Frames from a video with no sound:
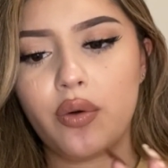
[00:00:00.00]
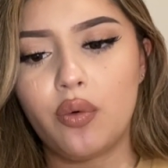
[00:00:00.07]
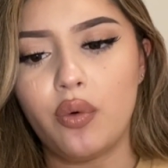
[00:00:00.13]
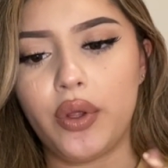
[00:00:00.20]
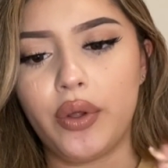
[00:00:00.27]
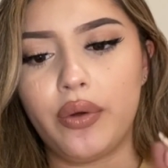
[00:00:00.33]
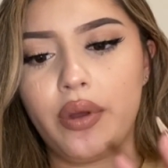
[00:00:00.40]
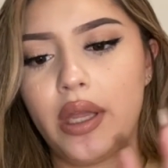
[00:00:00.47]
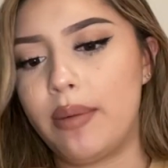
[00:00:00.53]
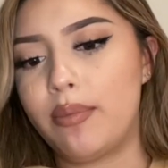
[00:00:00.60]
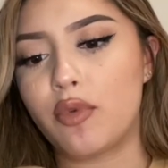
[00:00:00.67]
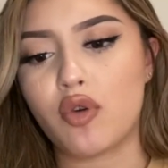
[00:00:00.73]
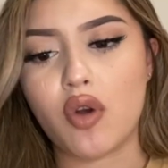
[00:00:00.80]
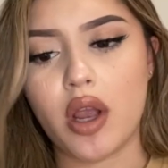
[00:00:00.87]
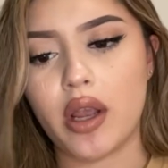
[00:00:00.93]
Oil and
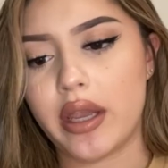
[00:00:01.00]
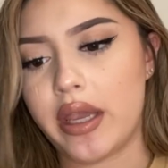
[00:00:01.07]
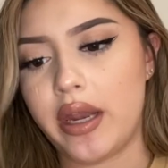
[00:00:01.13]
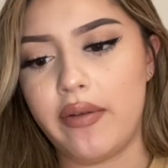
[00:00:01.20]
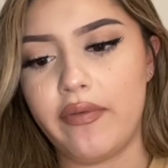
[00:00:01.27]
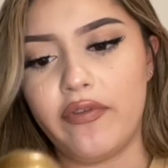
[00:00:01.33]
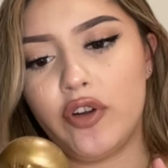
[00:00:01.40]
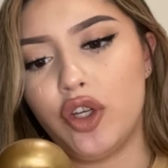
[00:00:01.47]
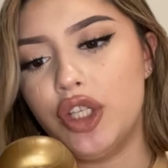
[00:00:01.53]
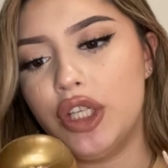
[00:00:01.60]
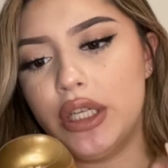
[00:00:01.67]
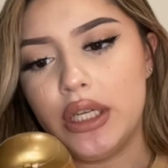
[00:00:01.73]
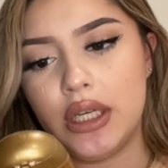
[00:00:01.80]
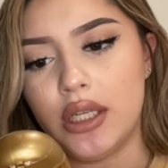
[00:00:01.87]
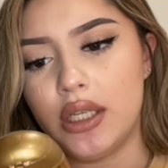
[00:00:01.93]
Moroccan
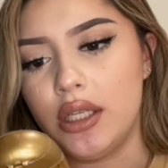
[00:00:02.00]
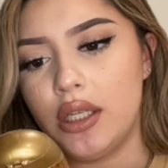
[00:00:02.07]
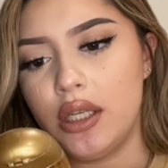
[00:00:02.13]
Virgin